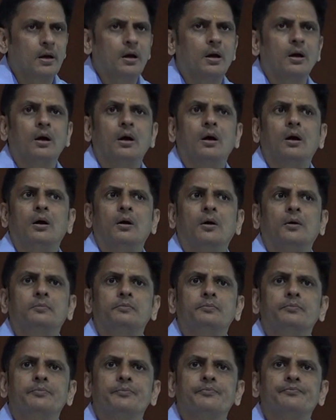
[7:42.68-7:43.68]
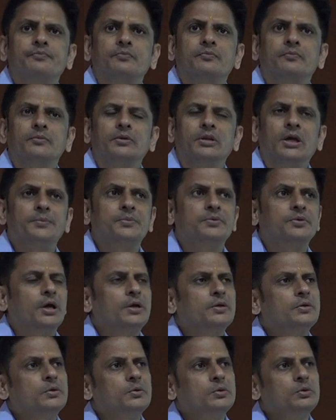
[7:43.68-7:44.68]
I'm
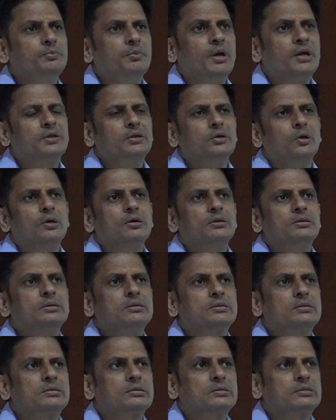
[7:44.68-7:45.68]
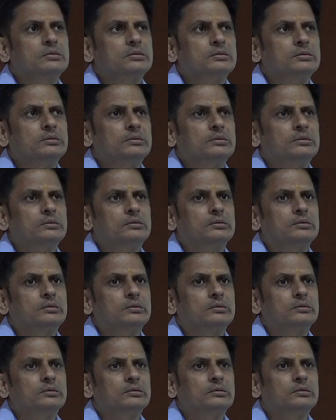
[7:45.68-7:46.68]
trying to make the audience
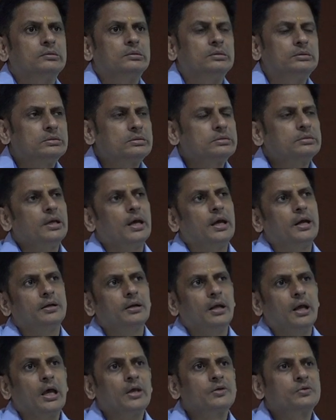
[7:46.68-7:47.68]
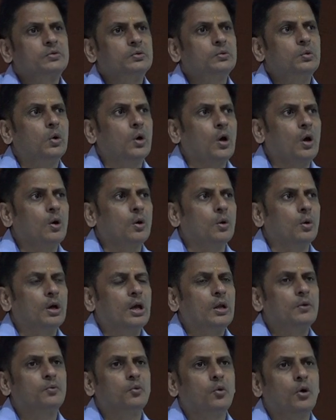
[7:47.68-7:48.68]
understand as to how
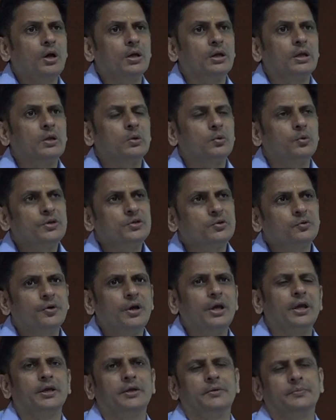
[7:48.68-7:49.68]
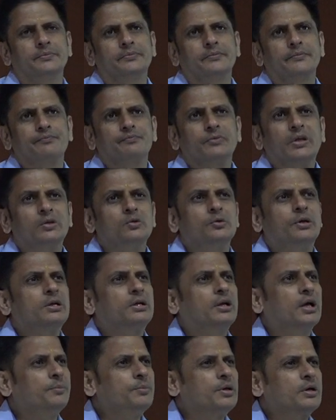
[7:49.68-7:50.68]
and why, in which way you can
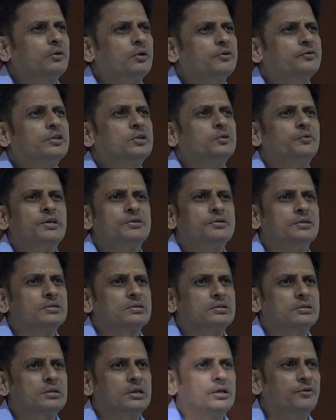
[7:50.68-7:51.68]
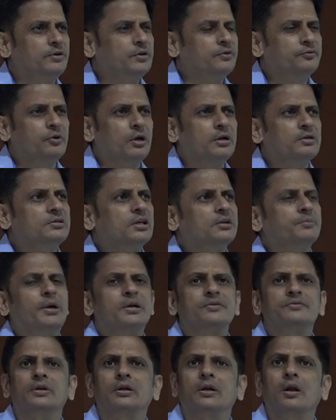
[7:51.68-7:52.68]
come across situations, even in forensic
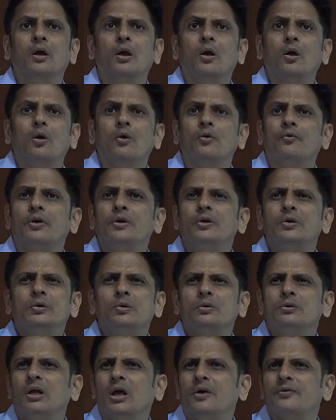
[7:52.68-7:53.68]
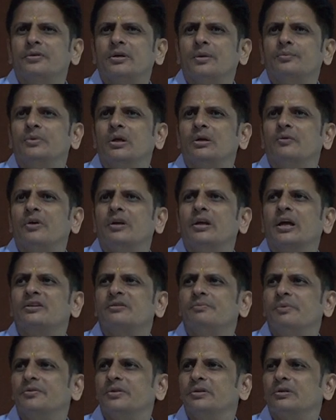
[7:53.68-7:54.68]
medicine, where you don't have something very
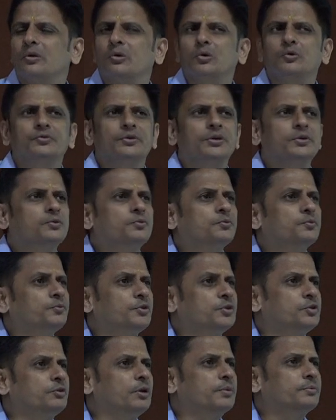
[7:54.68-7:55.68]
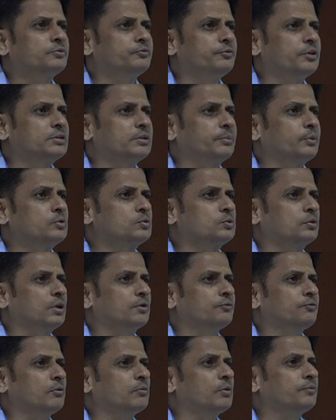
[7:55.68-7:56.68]
explicit or overt which you're supposed to
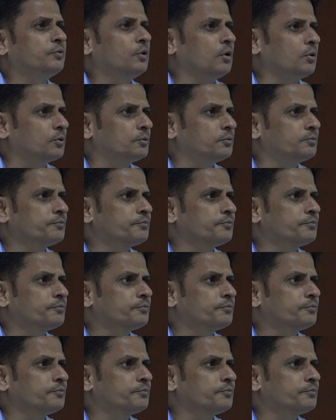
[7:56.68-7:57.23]
conform and follow.